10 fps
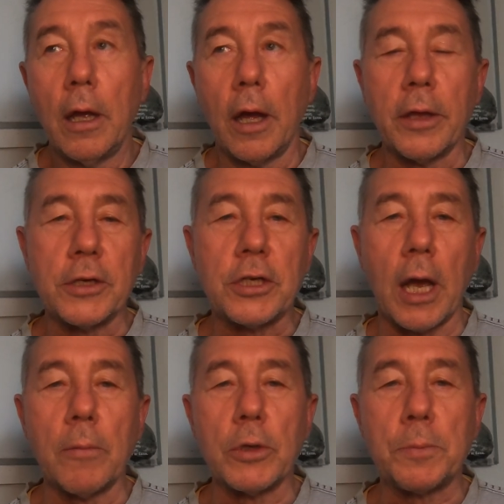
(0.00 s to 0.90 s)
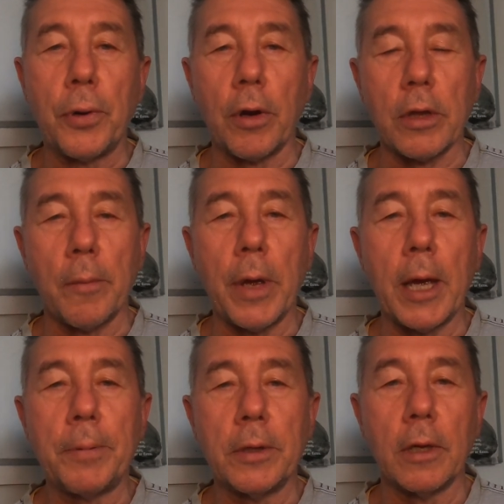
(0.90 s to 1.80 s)
I think shame was put on the
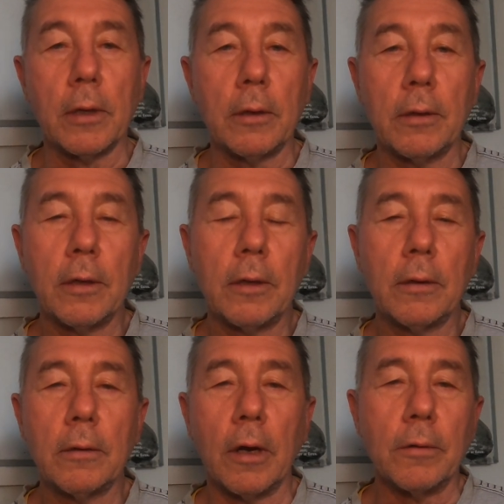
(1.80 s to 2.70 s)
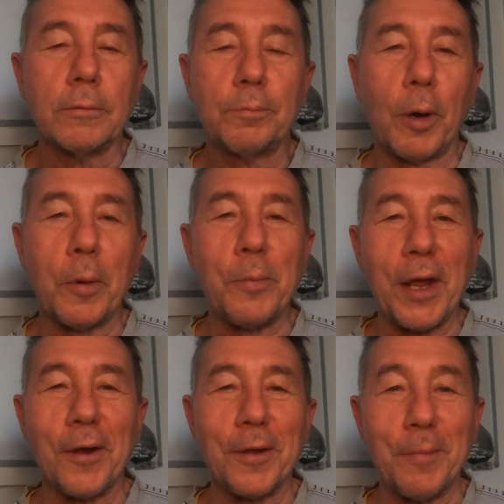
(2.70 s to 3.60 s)
map it's probably
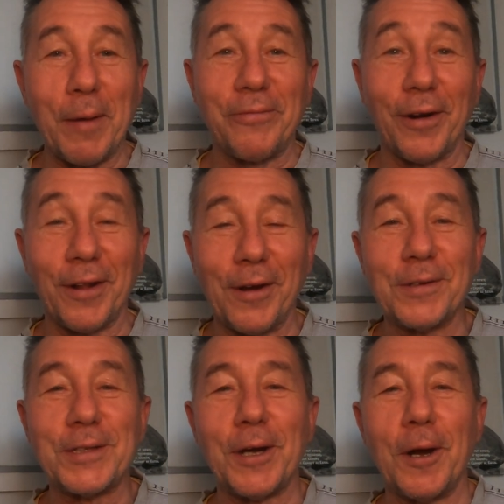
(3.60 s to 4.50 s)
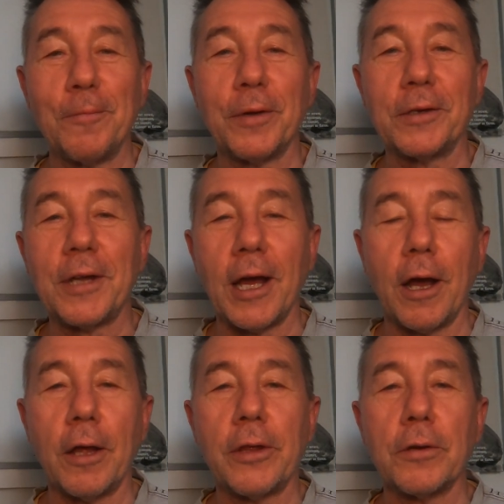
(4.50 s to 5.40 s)
been on the map for a long time, but
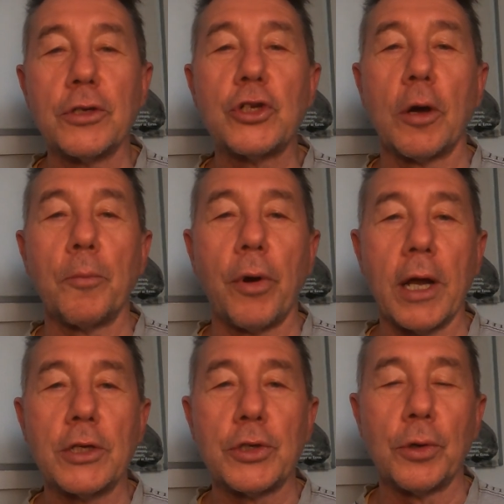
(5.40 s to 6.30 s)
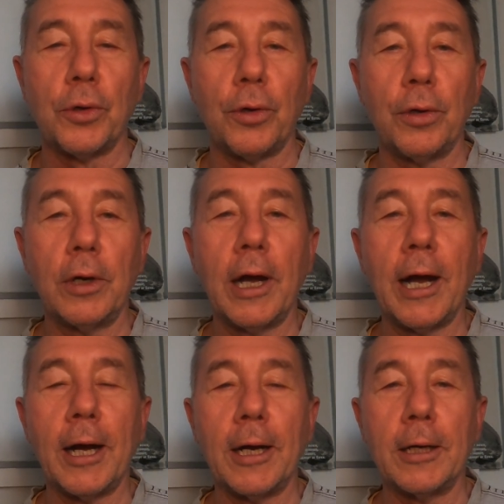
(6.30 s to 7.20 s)
I think it was John
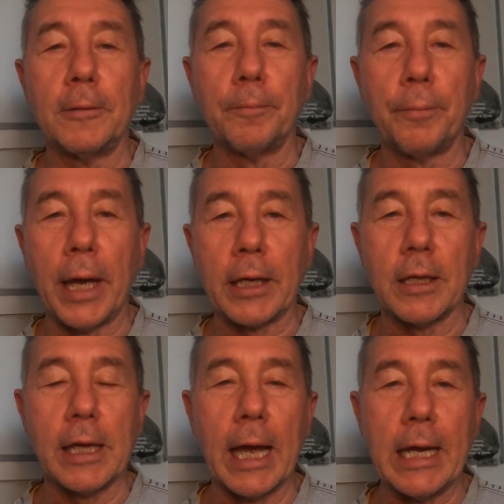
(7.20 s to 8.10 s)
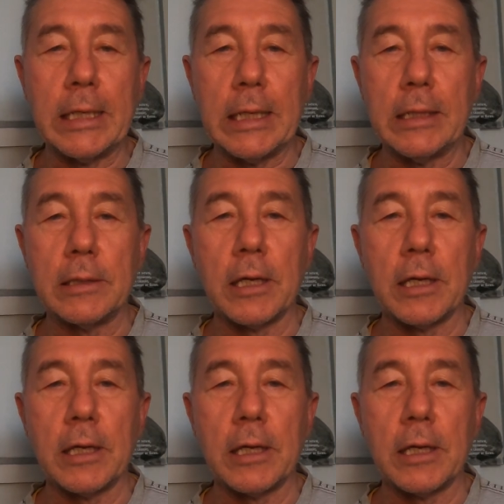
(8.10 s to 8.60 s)
Bradshaw back in the 80s.